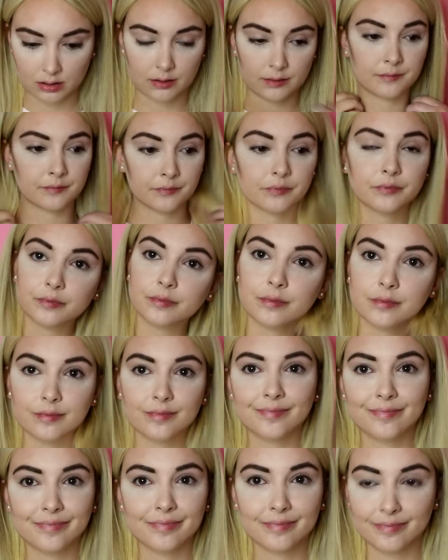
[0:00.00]
And I'm just going
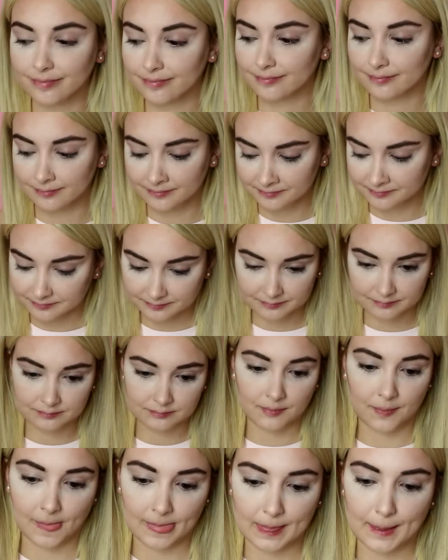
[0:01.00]
to go under my
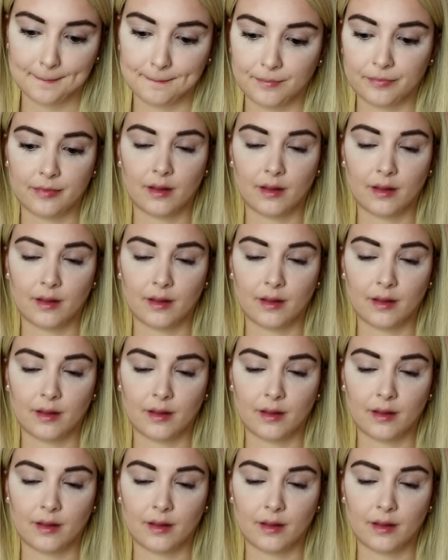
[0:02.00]
eye